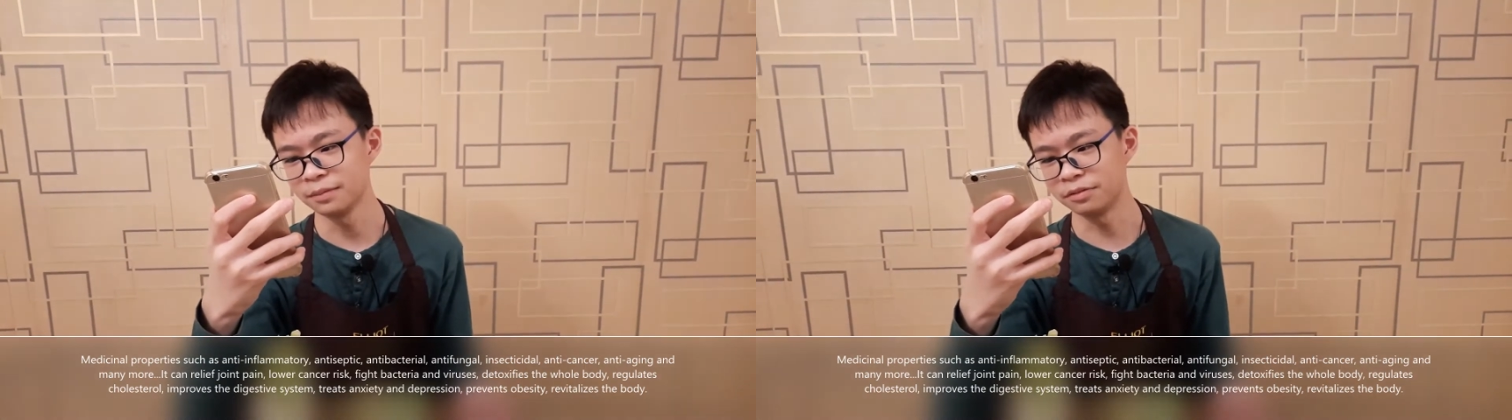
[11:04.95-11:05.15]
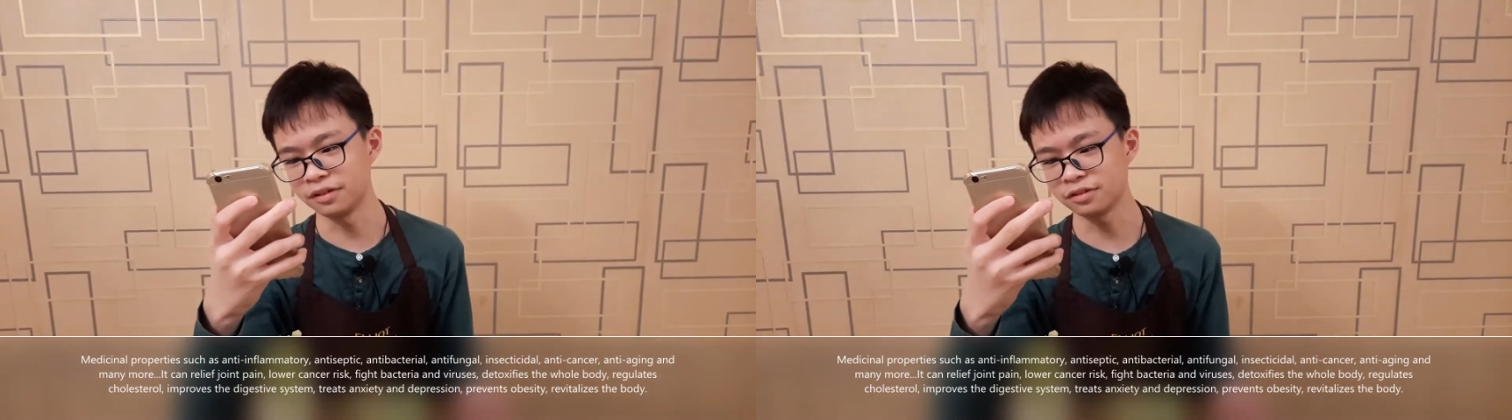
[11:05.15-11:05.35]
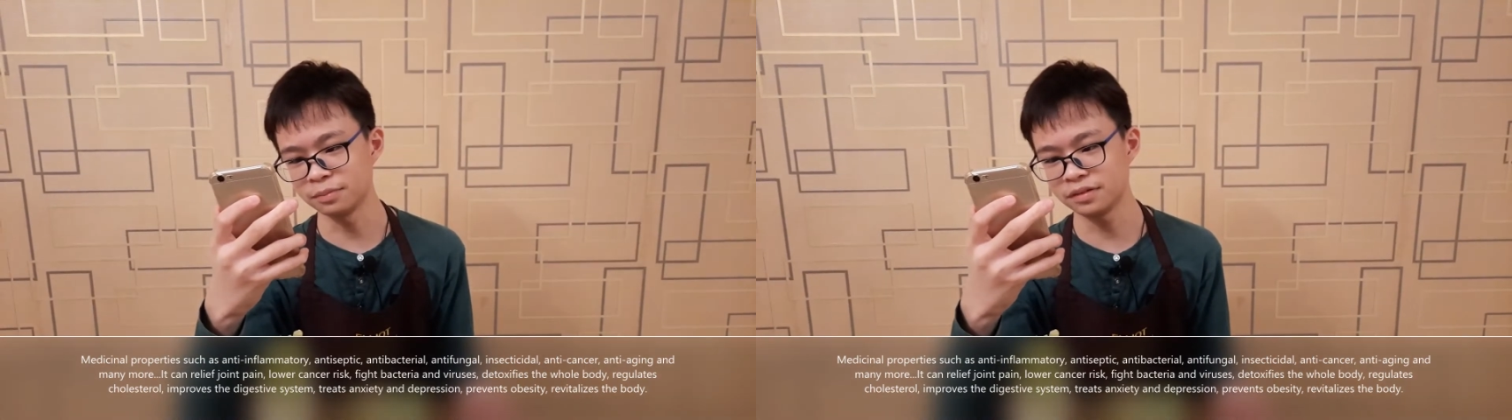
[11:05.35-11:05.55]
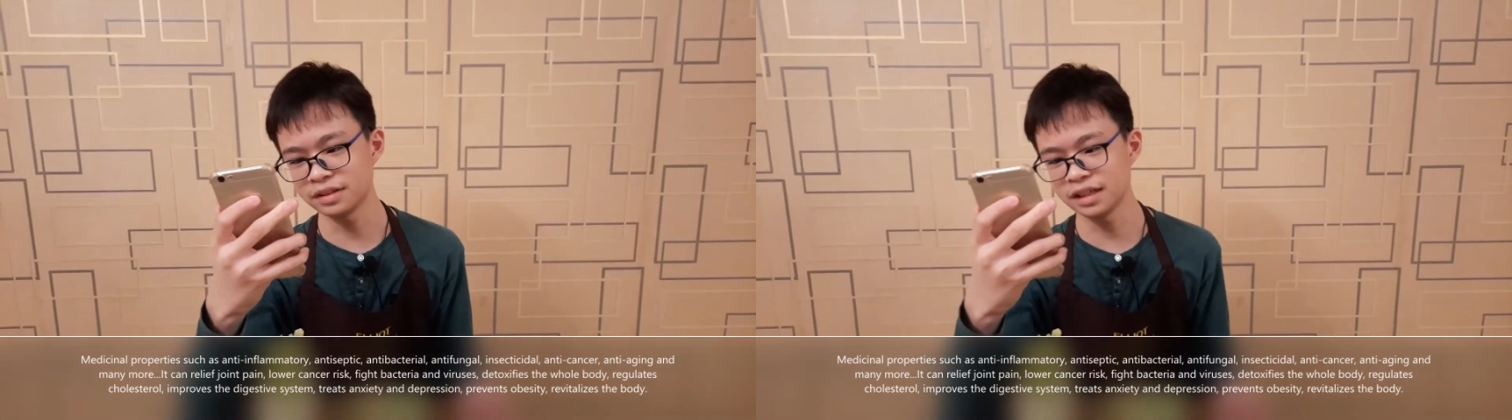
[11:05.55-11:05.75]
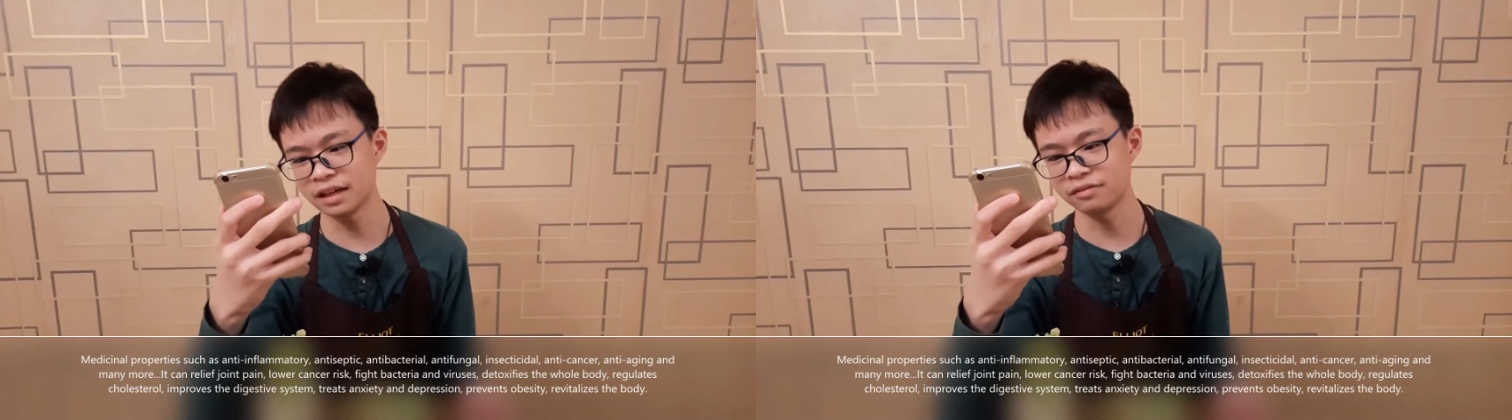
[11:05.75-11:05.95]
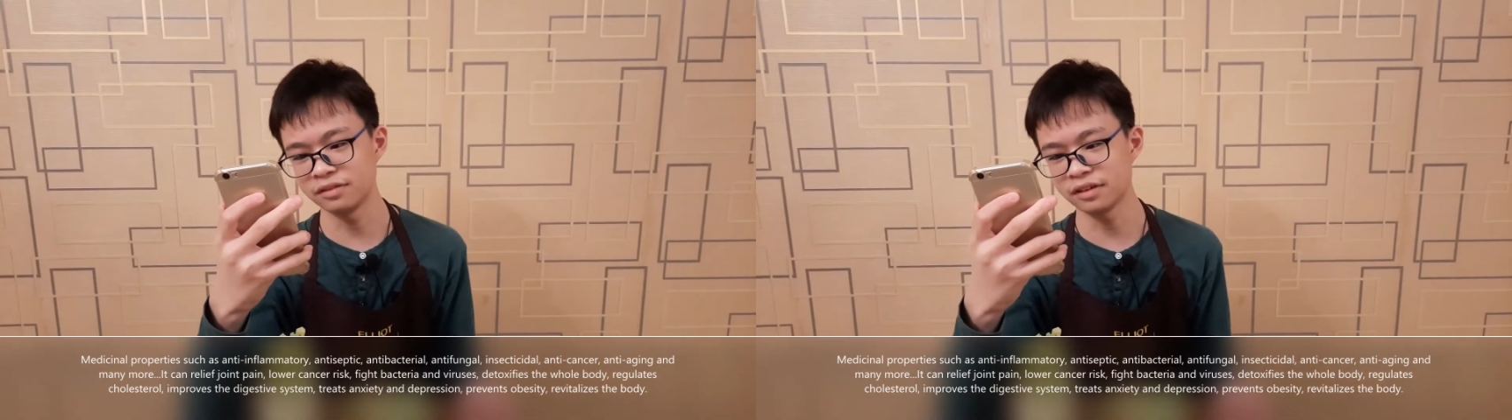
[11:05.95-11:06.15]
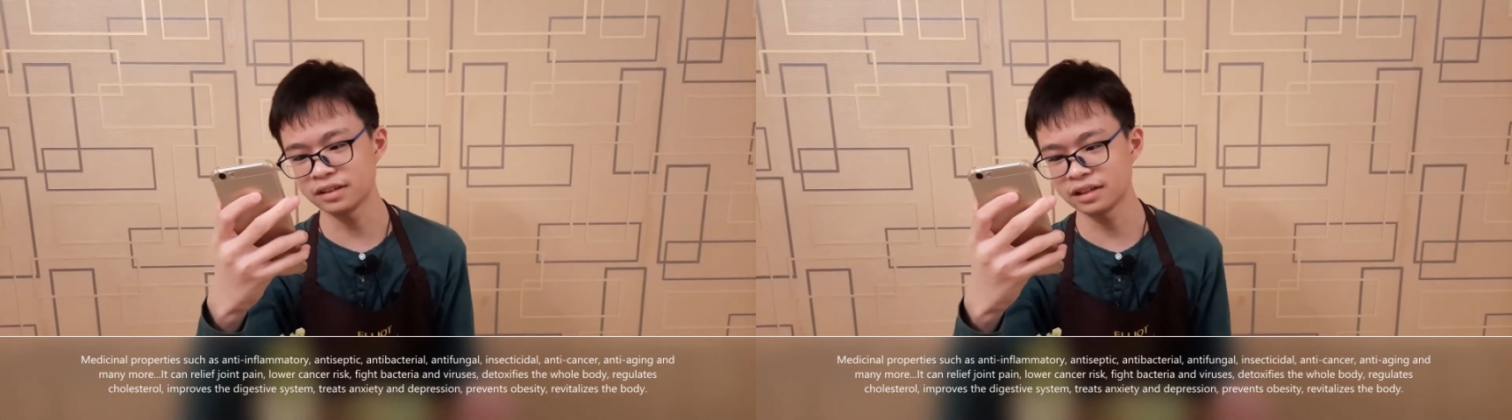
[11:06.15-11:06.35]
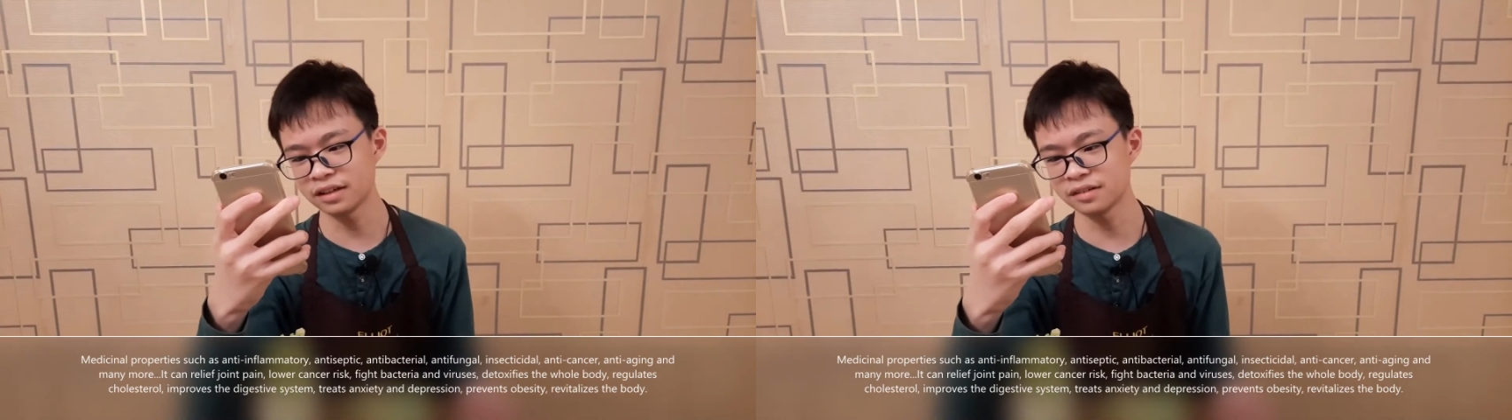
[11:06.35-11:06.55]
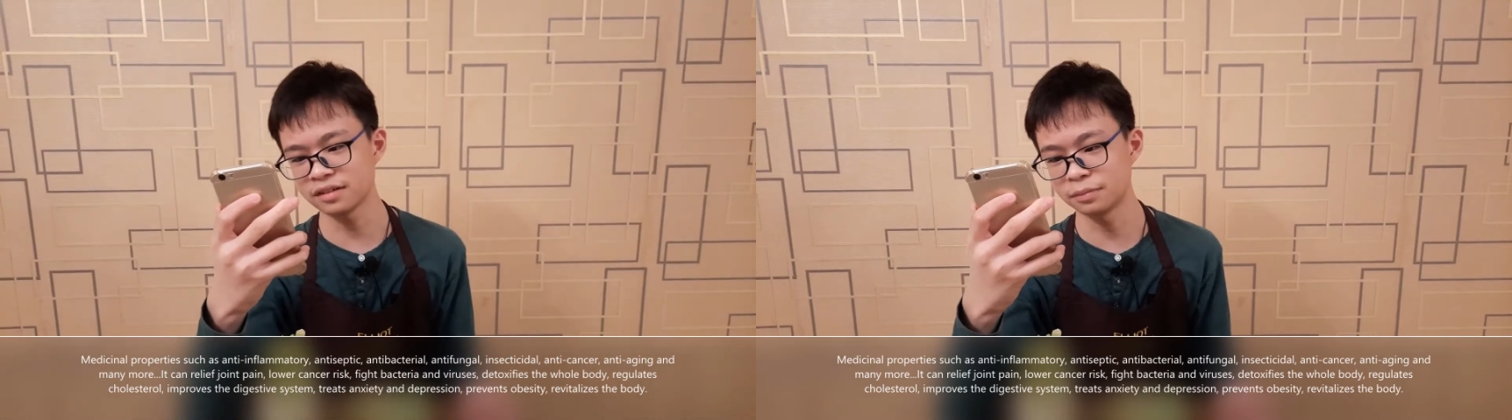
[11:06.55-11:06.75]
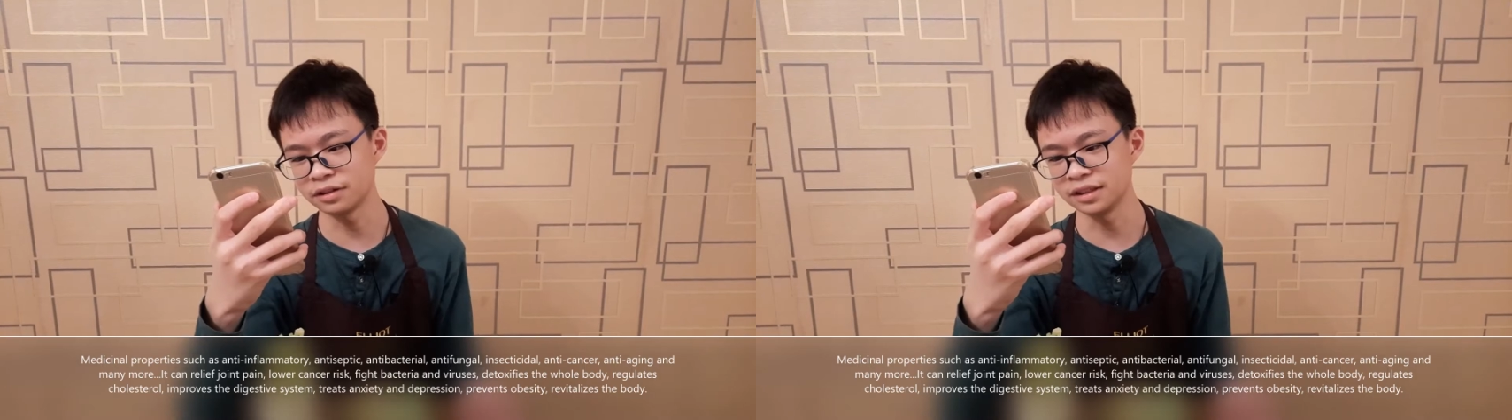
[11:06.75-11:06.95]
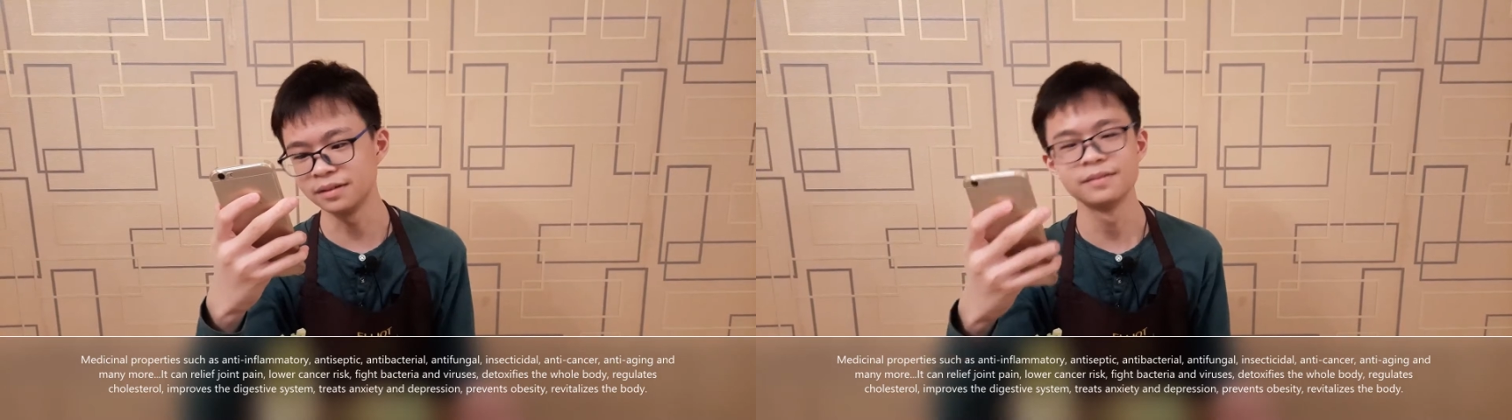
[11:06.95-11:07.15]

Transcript: prevents obesity, and revitalizes the body.